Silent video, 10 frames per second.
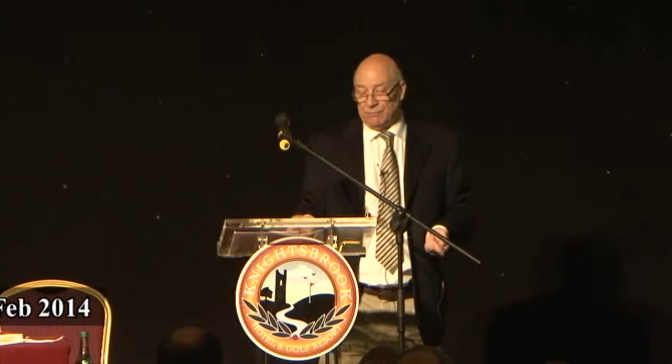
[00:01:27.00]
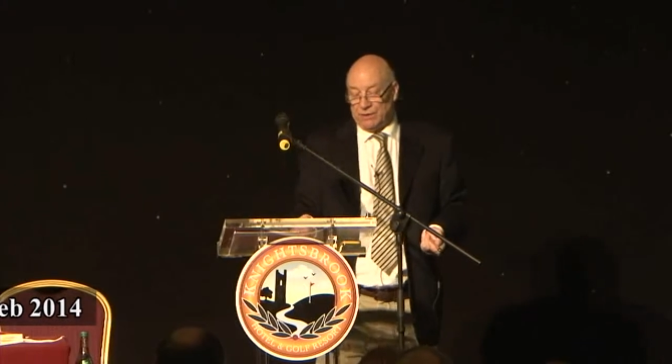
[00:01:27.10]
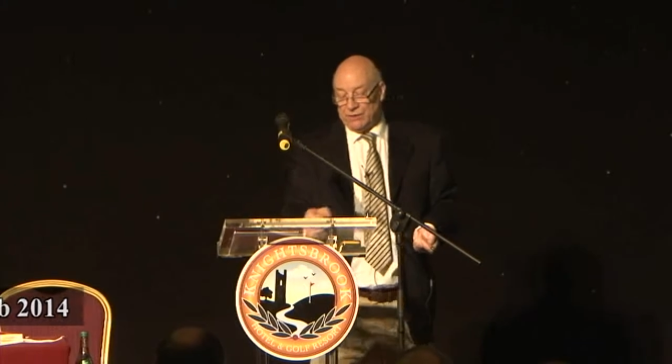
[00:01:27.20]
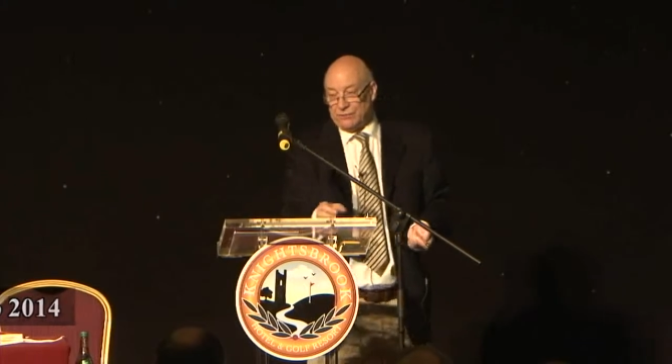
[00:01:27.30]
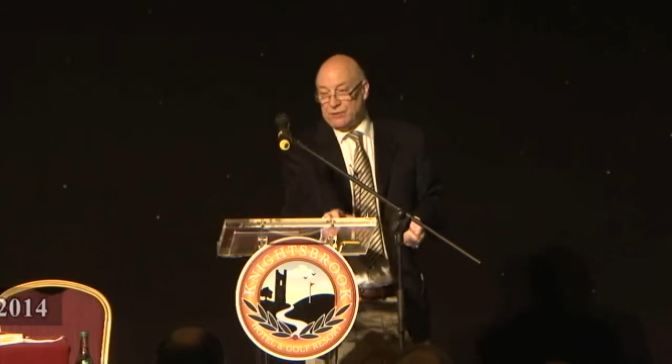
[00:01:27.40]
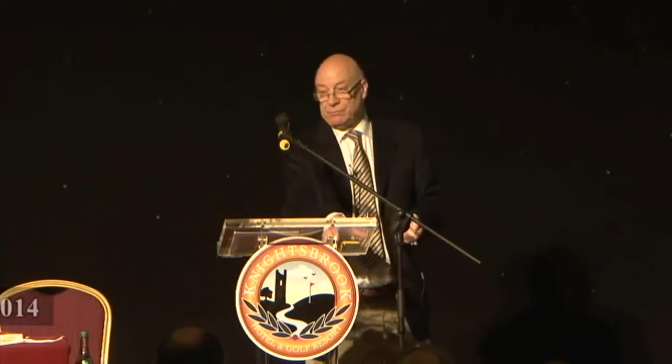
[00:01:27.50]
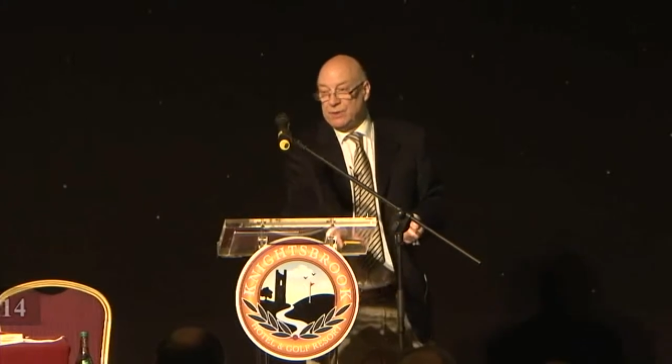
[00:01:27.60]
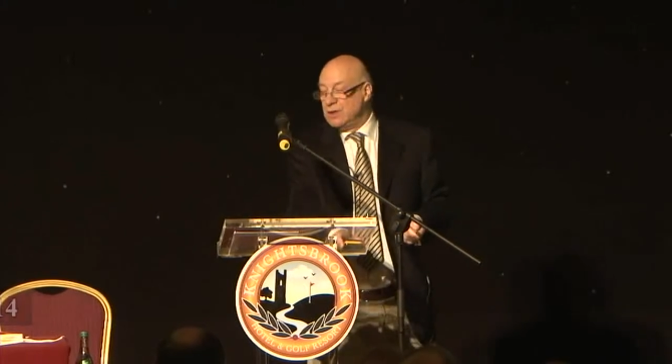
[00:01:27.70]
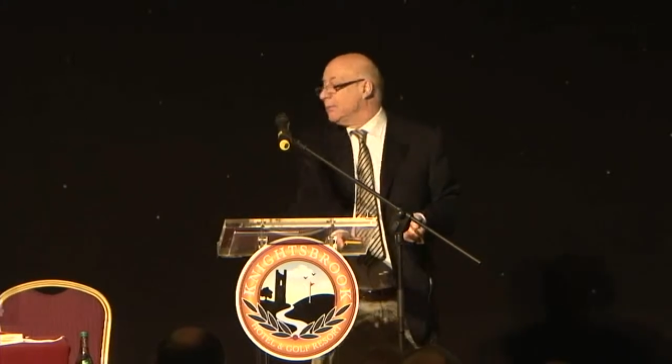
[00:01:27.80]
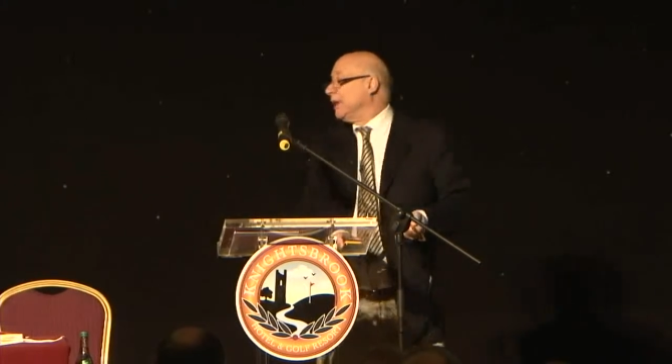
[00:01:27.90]
by a
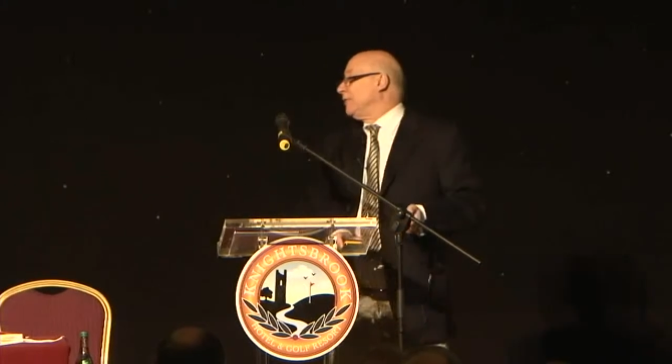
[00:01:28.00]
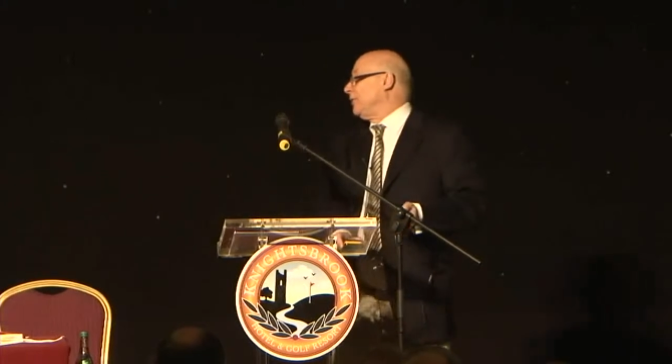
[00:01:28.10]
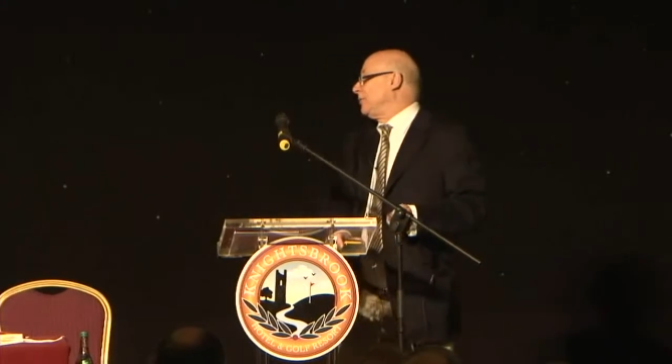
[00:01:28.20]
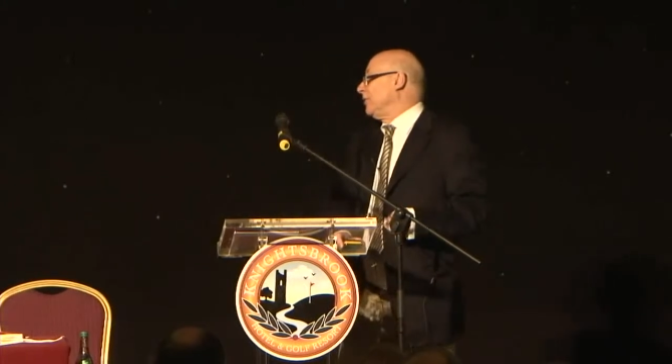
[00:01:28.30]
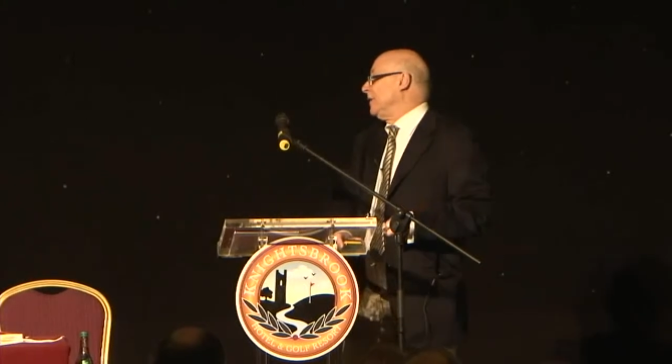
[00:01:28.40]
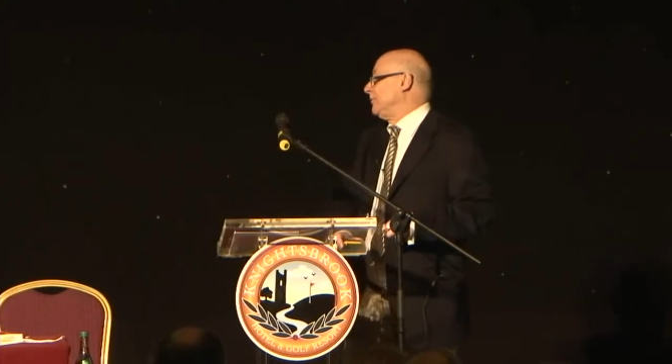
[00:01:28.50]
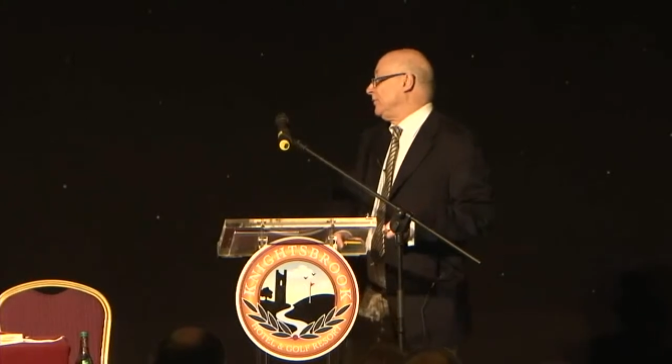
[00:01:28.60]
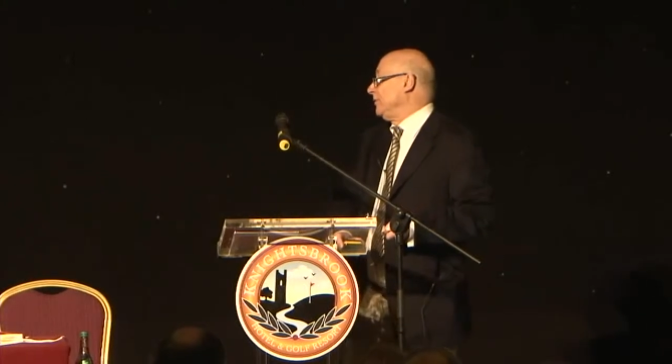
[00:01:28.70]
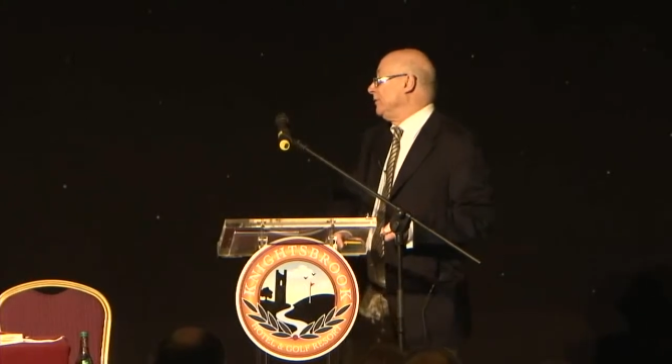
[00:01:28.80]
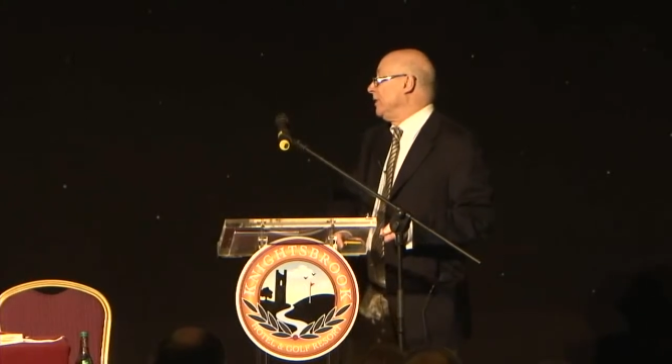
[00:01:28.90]
superb Irish scientist in